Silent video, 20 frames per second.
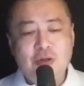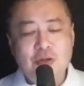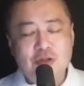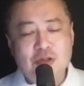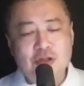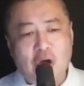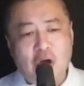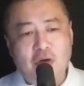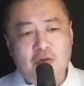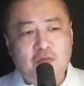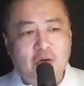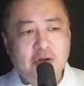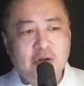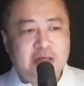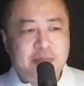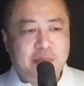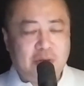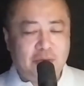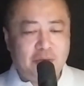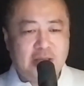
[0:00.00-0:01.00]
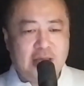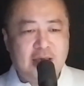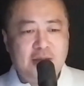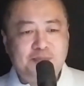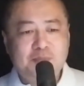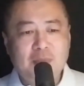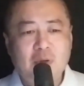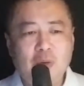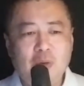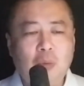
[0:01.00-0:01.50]
So, for example, okay,
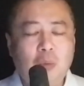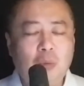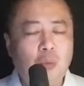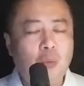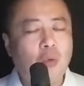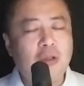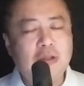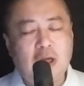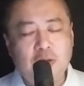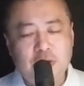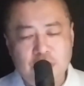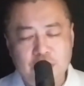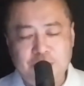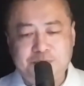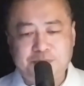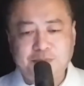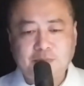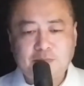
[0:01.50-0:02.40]
what not to do?